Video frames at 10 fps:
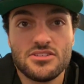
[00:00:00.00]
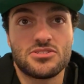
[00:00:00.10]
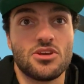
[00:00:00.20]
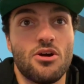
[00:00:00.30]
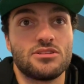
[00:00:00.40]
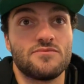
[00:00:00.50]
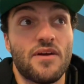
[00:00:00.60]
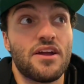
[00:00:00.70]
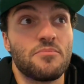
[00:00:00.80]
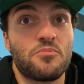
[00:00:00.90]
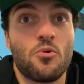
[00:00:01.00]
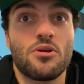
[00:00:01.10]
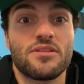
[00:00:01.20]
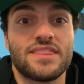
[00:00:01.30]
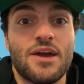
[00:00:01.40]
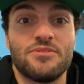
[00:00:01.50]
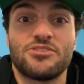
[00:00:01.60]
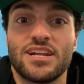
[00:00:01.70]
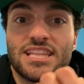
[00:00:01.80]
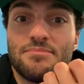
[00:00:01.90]
So it's very important that we
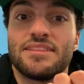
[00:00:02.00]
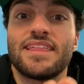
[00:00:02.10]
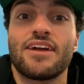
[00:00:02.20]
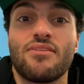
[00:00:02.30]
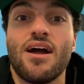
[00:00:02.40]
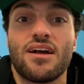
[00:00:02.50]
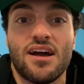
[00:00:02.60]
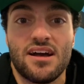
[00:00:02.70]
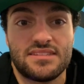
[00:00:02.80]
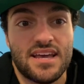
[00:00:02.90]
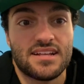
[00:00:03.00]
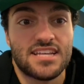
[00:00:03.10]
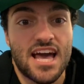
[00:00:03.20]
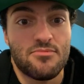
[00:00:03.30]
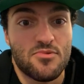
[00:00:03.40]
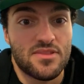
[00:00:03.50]
try to limit that ground contact time.